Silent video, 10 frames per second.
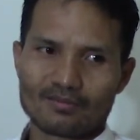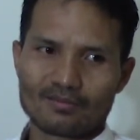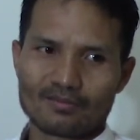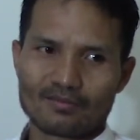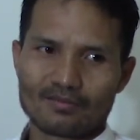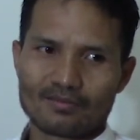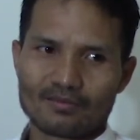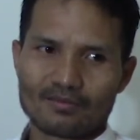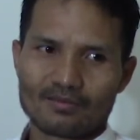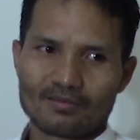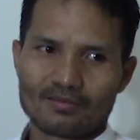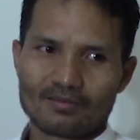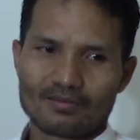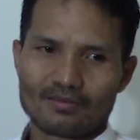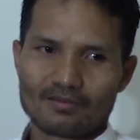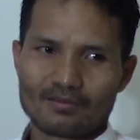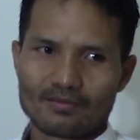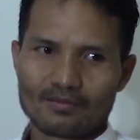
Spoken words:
No one is speaking in this clip.